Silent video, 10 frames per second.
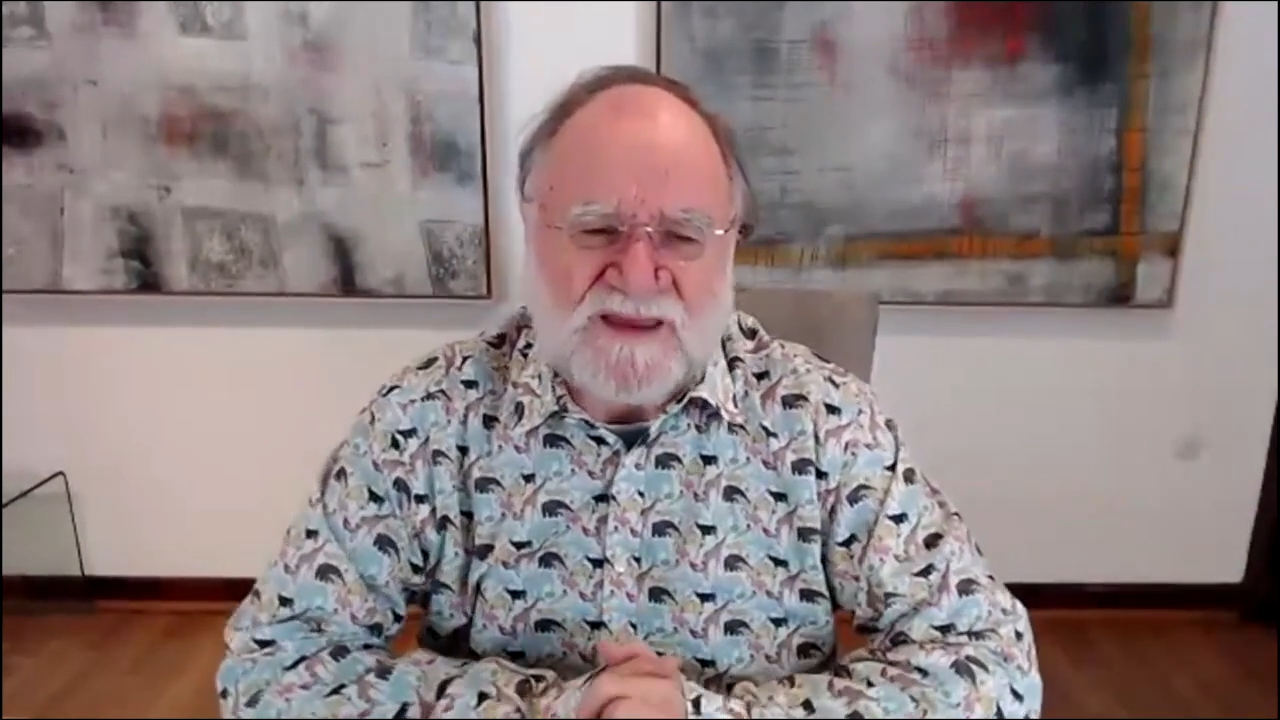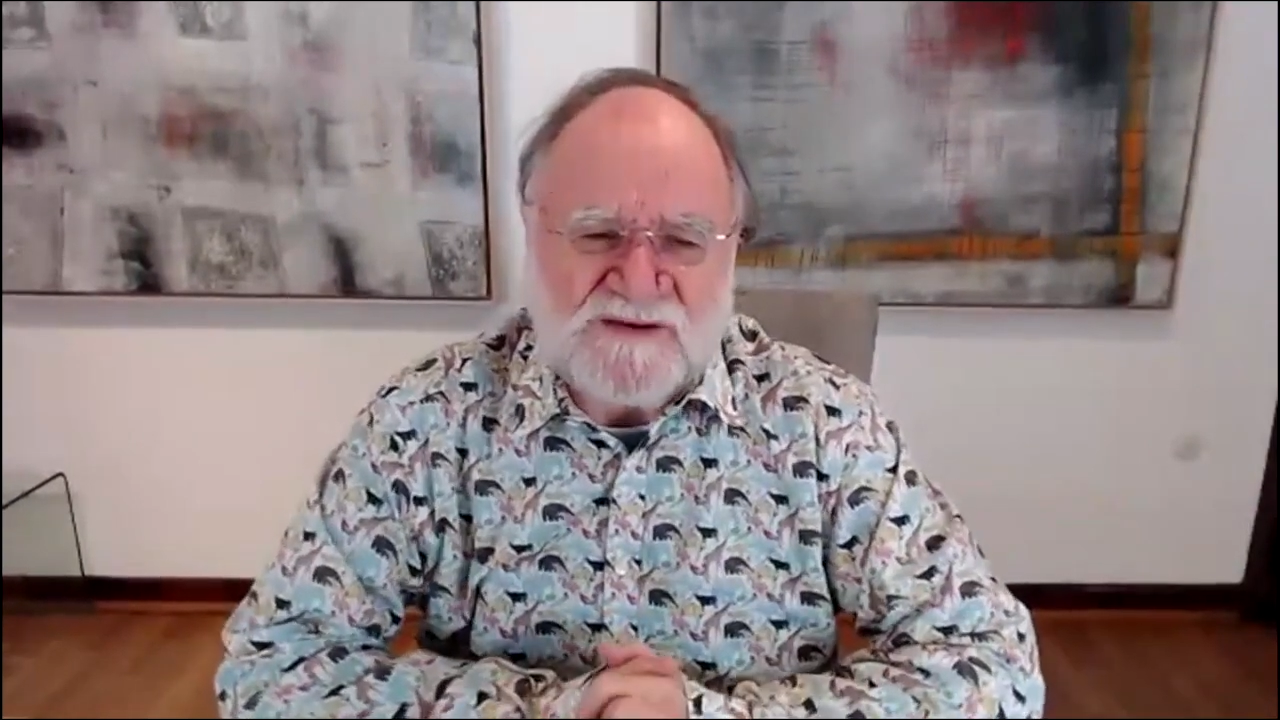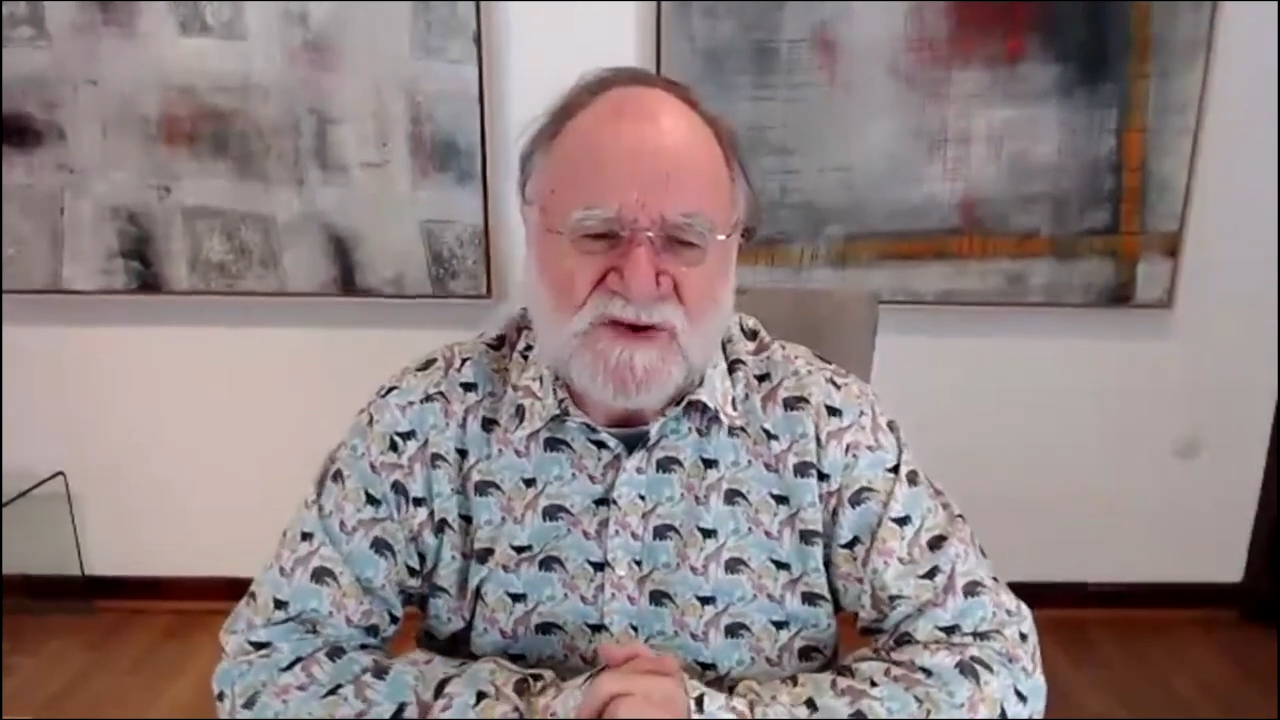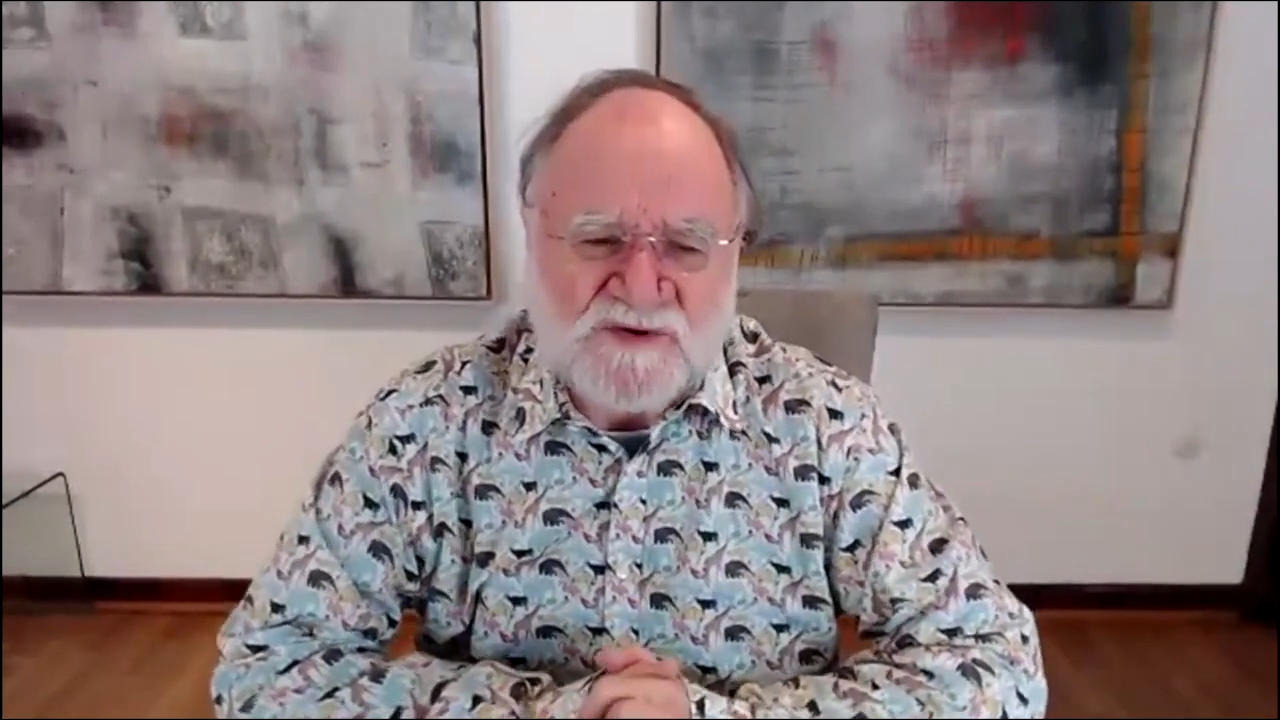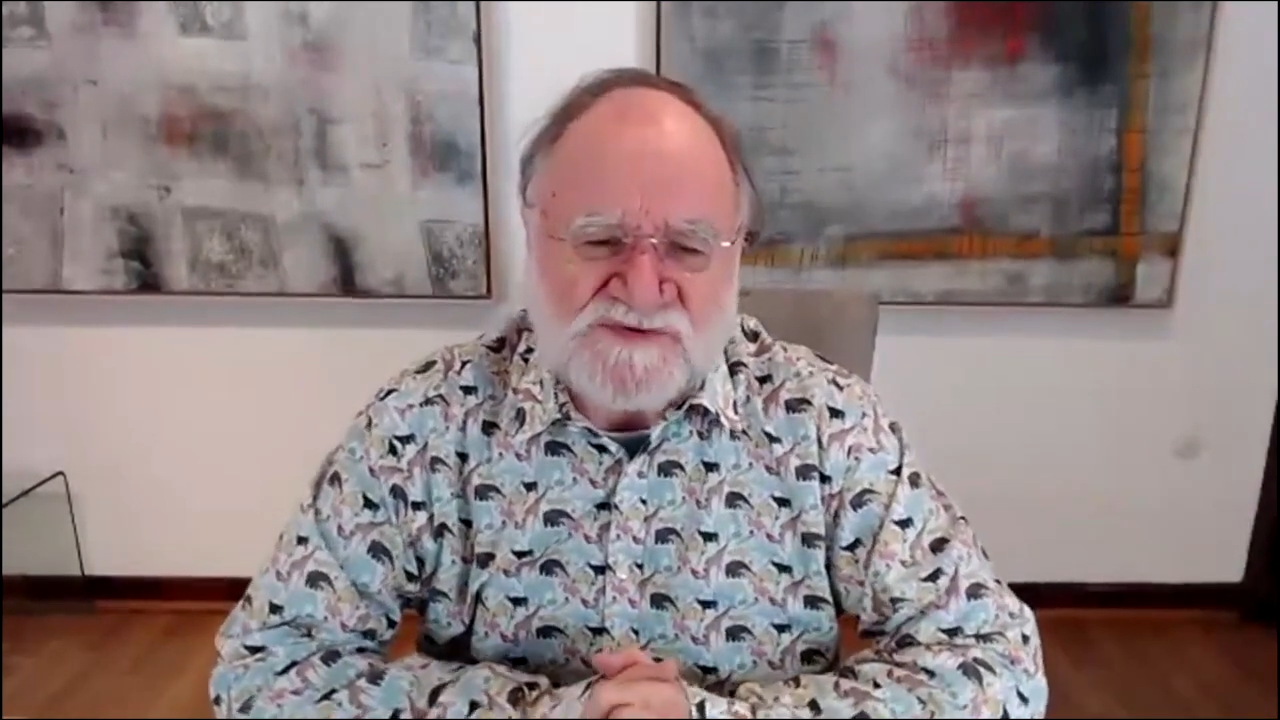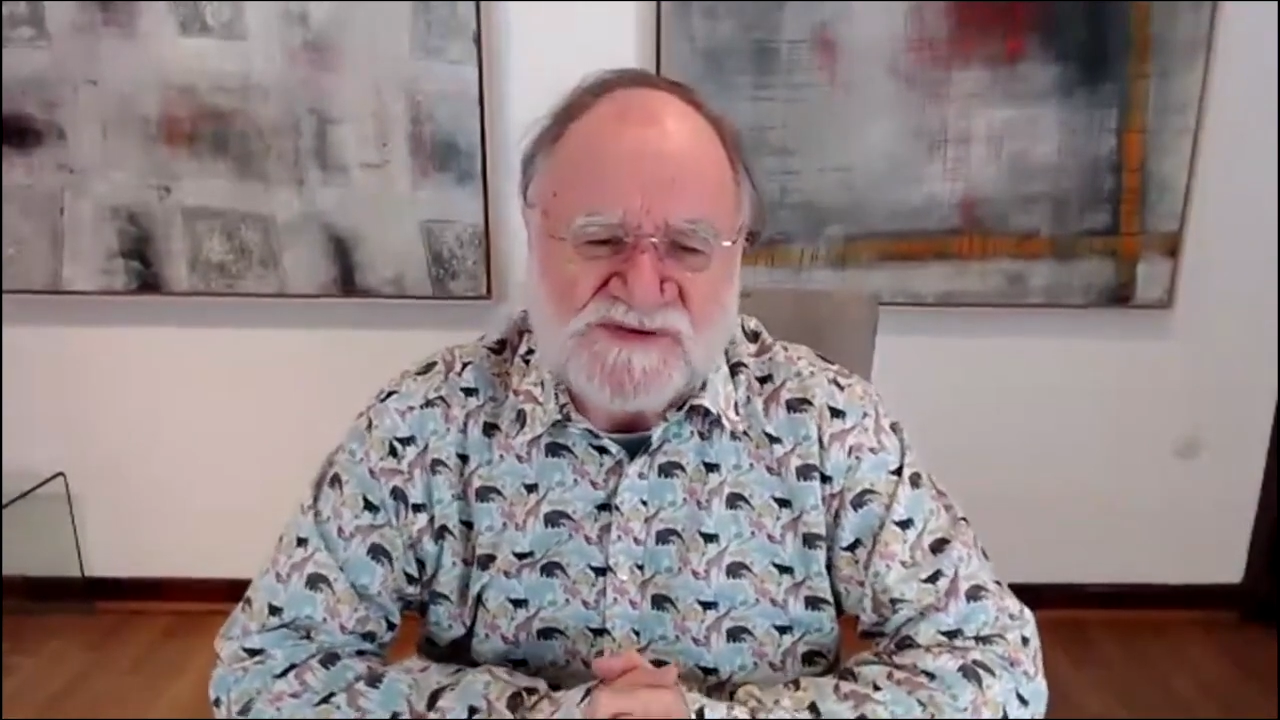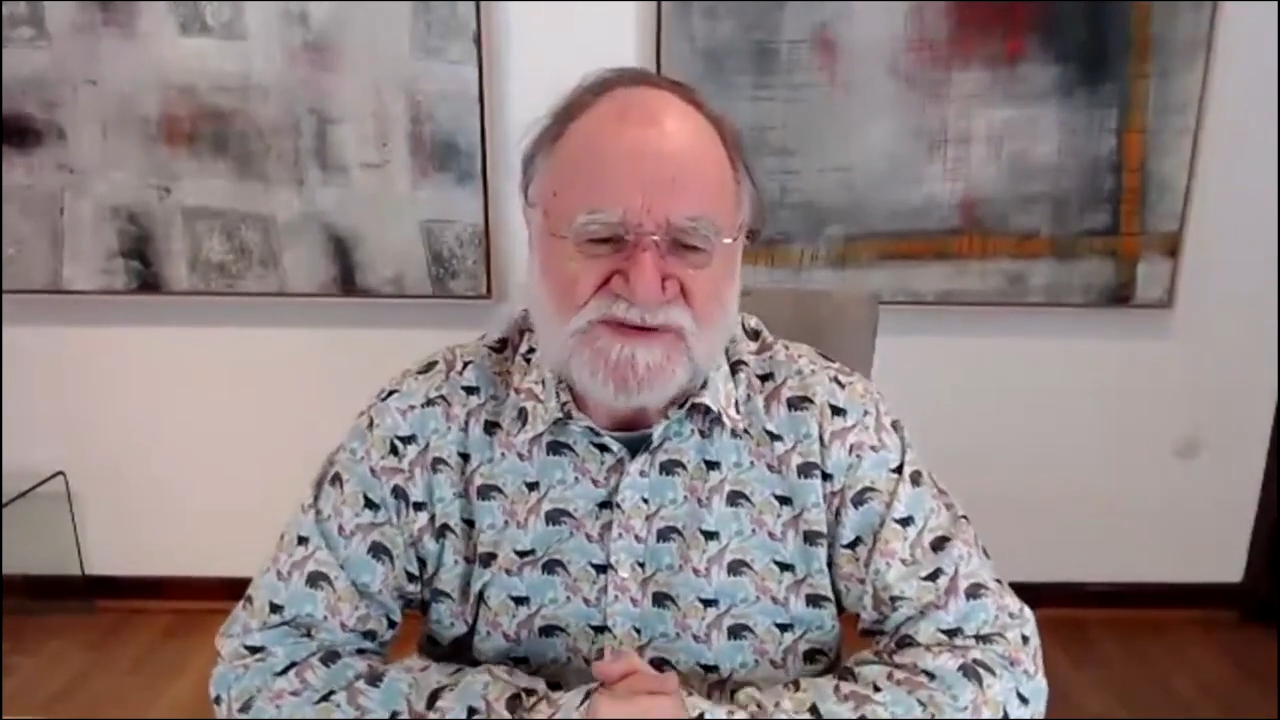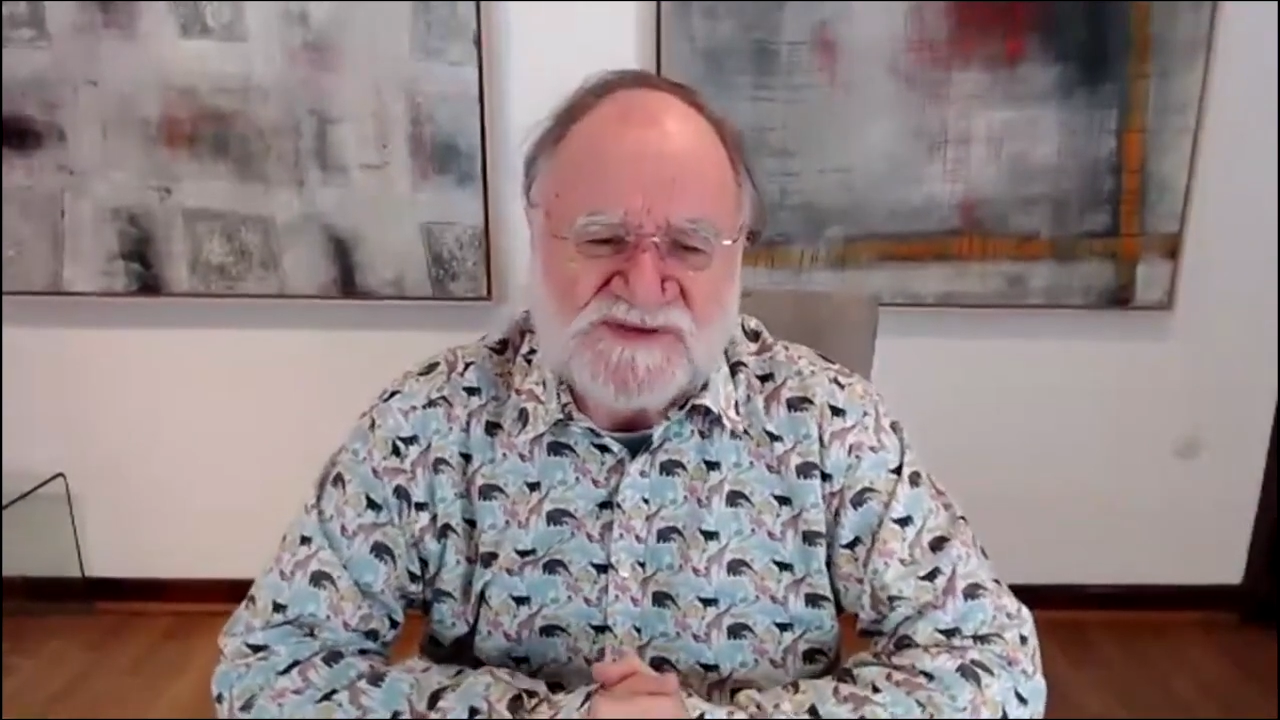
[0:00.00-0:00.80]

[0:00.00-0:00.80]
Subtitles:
noticed